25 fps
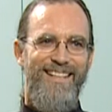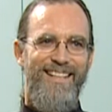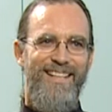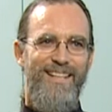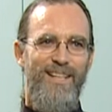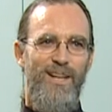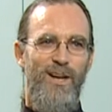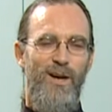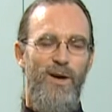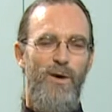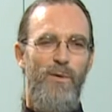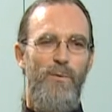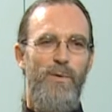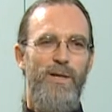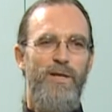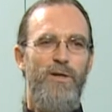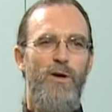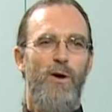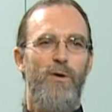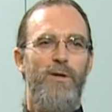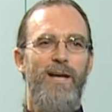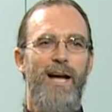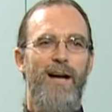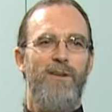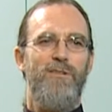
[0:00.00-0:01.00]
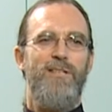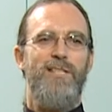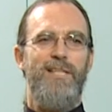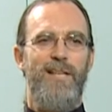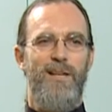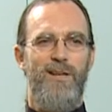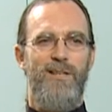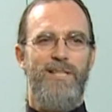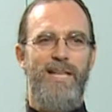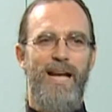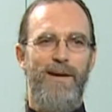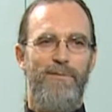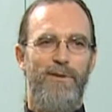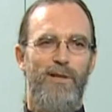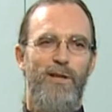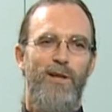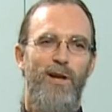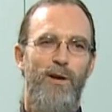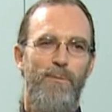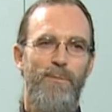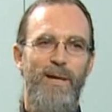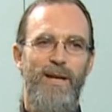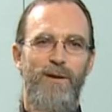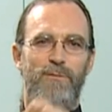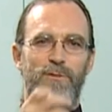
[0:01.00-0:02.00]
You know, we'd go downstairs, have a
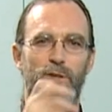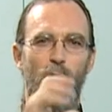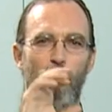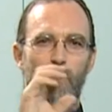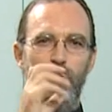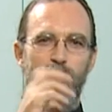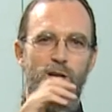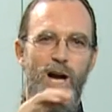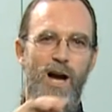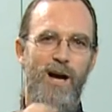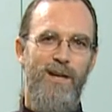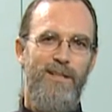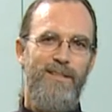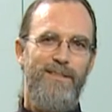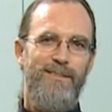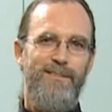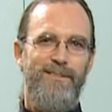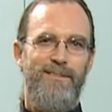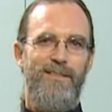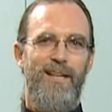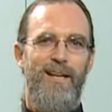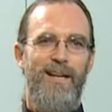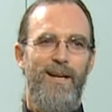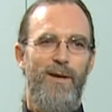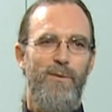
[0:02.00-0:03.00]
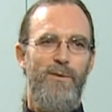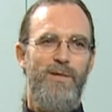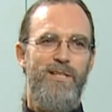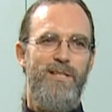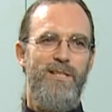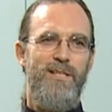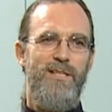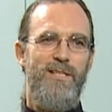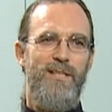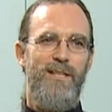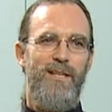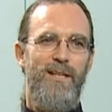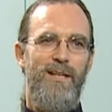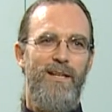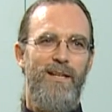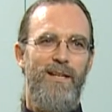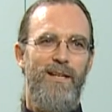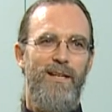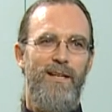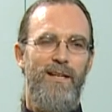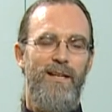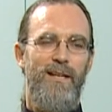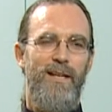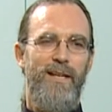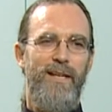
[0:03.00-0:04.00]
little bit of dojang, which is
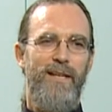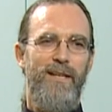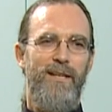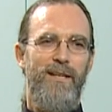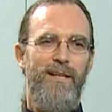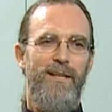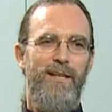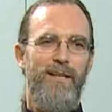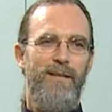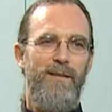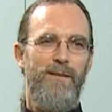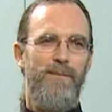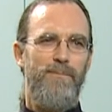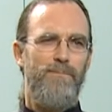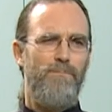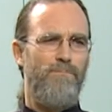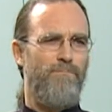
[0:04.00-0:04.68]
like a